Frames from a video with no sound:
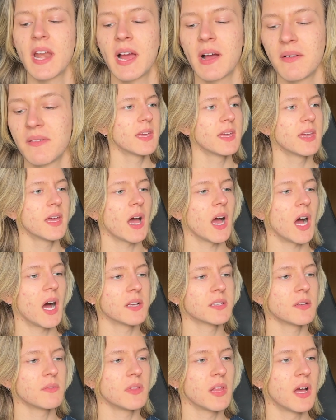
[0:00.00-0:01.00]
now. I
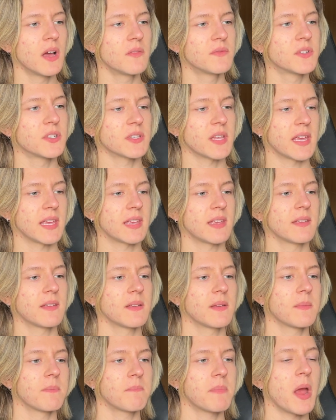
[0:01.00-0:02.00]
also love just, like,
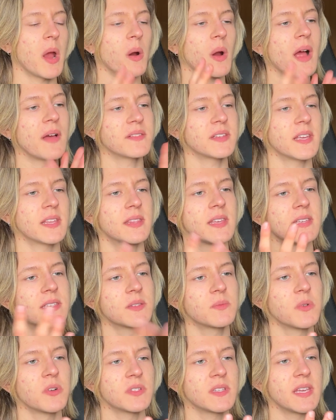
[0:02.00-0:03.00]
paragraphs like
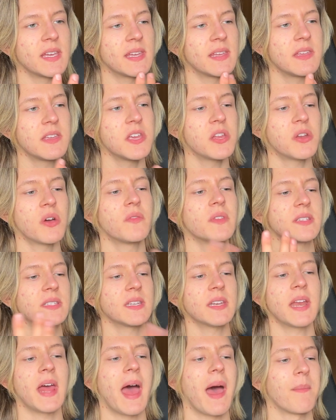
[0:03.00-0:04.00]
this where it's like, you know this
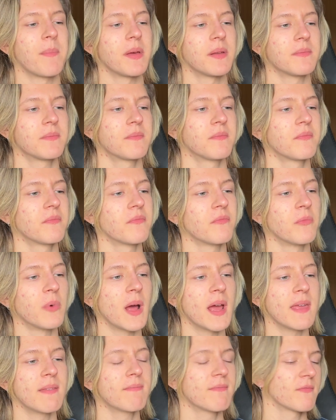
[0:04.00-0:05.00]
didn't happen,
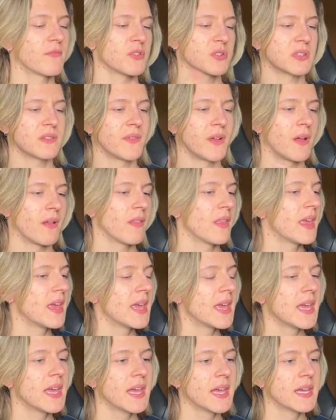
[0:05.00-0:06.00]
right? First of all.
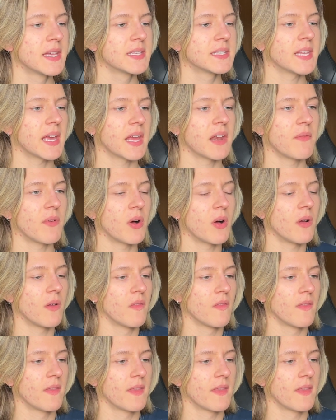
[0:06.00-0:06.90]
Second of all,